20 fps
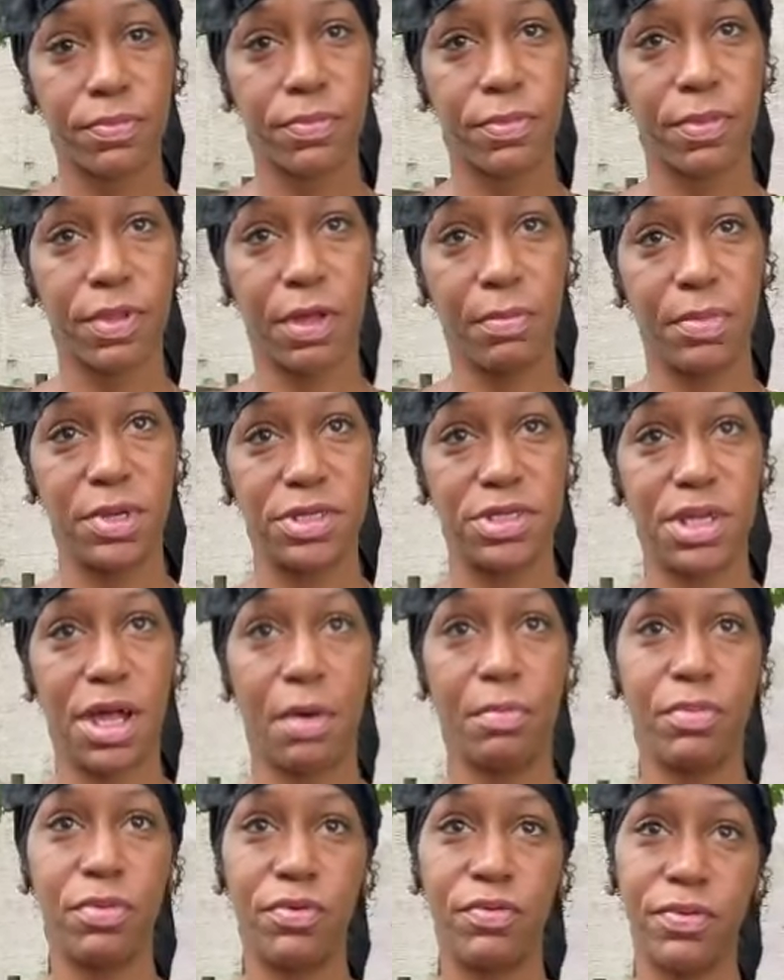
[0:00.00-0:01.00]
Ayesha, how
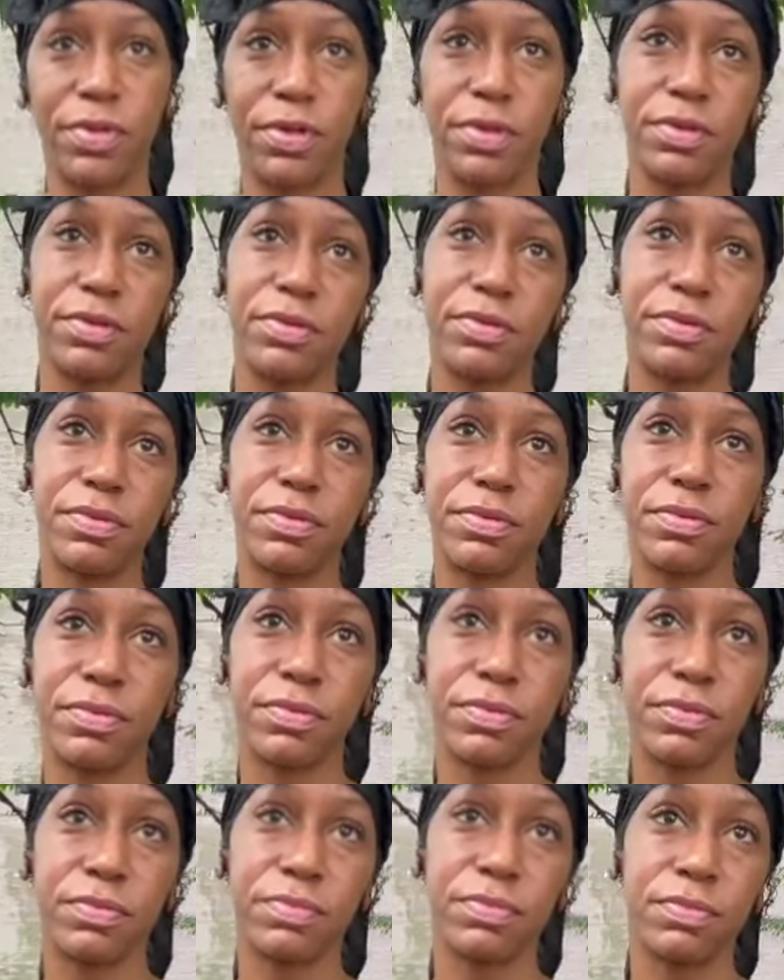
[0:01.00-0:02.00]
Camden been treating you,
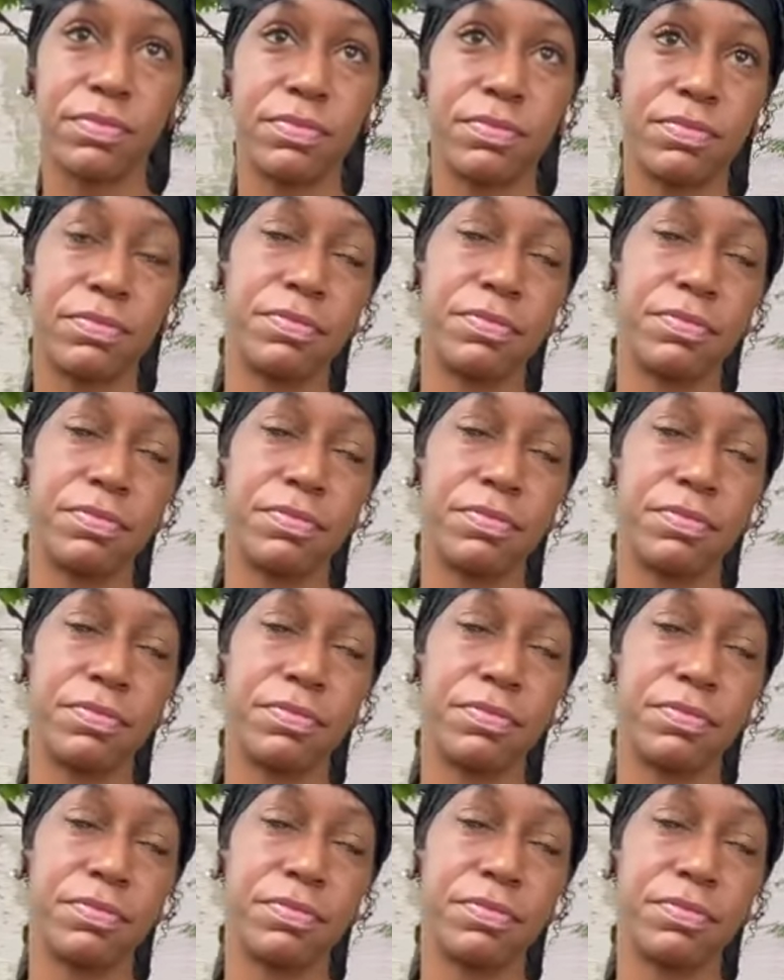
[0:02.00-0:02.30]
man?